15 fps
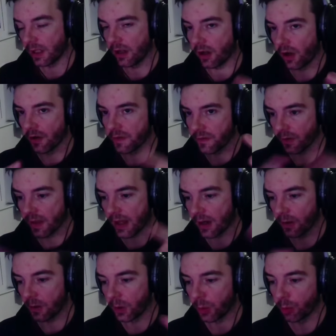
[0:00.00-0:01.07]
goes through that
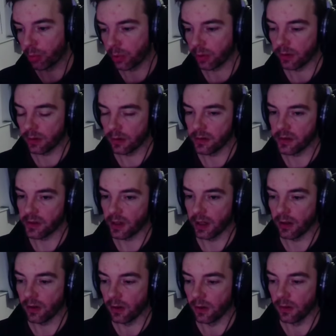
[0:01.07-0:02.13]
loop
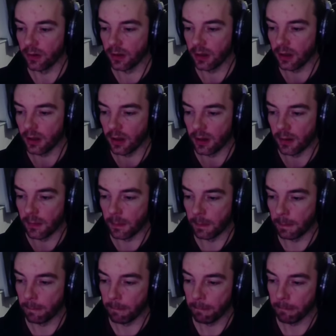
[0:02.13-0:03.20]
cycle, and